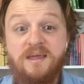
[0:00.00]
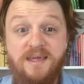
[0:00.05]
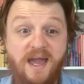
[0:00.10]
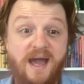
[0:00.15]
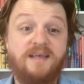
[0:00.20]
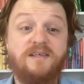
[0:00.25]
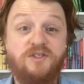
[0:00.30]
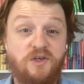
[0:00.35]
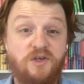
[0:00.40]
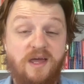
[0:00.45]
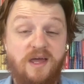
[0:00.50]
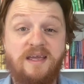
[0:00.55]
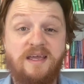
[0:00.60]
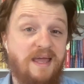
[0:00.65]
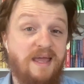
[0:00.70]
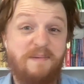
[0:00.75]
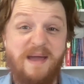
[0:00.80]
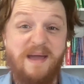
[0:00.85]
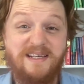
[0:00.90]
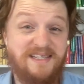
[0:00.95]
Yeah, so they
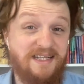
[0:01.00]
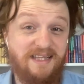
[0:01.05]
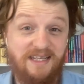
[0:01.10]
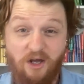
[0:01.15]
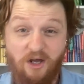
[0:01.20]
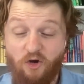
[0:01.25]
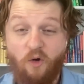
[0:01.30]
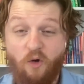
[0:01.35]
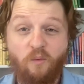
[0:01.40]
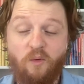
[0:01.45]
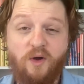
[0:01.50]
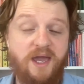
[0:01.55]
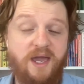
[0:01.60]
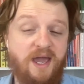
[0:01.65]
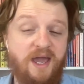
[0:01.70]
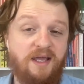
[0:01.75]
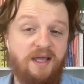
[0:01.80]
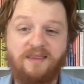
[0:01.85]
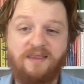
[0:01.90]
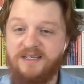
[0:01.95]
basically are not
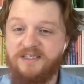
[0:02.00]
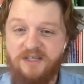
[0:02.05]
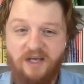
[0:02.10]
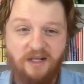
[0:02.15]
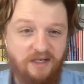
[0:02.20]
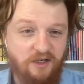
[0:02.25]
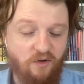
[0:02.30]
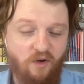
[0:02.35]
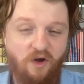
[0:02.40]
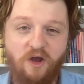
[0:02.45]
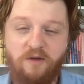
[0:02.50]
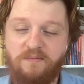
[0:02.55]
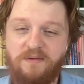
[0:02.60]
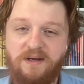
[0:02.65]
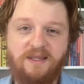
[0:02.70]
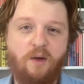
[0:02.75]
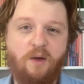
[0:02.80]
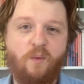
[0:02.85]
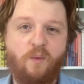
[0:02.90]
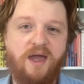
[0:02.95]
walking. They're certainly not
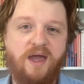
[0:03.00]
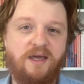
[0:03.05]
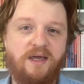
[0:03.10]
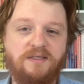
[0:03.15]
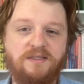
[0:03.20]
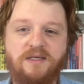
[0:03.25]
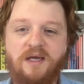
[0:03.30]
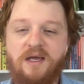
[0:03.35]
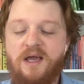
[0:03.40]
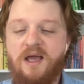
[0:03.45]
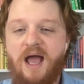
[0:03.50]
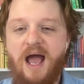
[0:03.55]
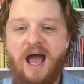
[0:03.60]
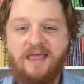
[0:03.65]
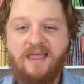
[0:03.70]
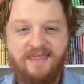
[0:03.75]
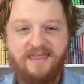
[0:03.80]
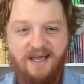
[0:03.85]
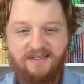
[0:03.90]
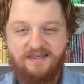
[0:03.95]
opening their wings,
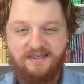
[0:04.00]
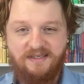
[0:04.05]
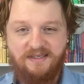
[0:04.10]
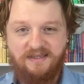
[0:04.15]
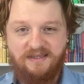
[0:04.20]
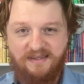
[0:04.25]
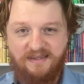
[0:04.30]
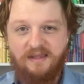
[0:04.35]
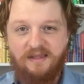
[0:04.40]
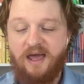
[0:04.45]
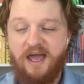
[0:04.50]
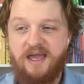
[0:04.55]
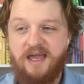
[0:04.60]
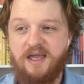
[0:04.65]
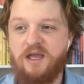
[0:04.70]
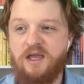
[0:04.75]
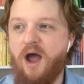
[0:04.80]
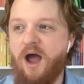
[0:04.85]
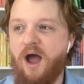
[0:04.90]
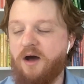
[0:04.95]
and
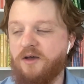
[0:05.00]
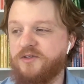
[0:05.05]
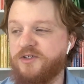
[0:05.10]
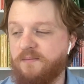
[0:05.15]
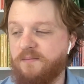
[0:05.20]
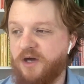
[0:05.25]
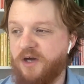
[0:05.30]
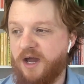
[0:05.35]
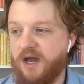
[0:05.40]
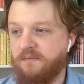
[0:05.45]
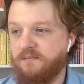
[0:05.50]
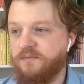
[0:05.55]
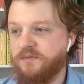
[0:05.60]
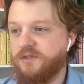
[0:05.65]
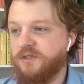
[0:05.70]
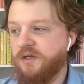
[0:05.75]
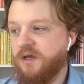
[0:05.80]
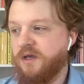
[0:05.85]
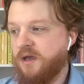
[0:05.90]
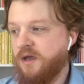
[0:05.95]
they are
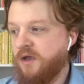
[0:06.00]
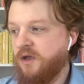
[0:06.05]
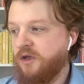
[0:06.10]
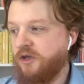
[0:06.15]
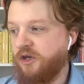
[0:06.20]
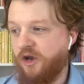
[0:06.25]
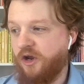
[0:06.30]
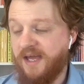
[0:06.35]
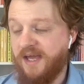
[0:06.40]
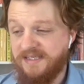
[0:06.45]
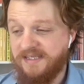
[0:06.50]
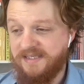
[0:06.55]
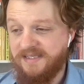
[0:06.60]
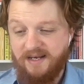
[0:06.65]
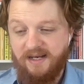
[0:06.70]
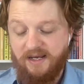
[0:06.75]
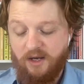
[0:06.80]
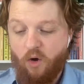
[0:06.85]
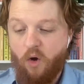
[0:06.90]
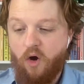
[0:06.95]
sometimes, they're
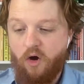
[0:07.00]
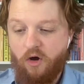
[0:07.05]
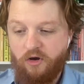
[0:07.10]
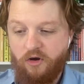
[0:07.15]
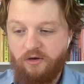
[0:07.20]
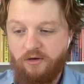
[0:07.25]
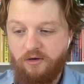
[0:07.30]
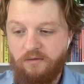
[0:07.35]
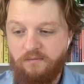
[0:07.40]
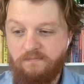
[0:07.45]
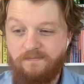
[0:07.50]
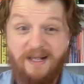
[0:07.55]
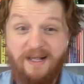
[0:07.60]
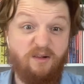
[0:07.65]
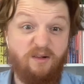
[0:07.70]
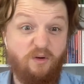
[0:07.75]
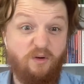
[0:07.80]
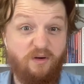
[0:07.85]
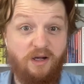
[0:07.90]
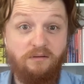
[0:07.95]
standing on
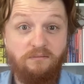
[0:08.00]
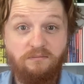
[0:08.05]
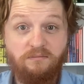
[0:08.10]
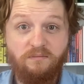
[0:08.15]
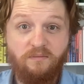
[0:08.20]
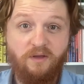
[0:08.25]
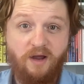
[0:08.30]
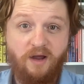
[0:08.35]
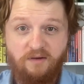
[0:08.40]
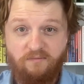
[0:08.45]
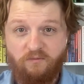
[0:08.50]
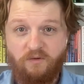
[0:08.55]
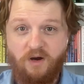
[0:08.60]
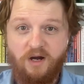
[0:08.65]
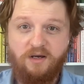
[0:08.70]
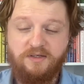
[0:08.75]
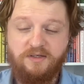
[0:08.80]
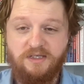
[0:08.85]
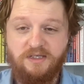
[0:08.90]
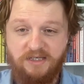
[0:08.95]
metal grill, like
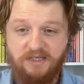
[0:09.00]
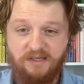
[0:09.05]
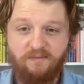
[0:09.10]
right because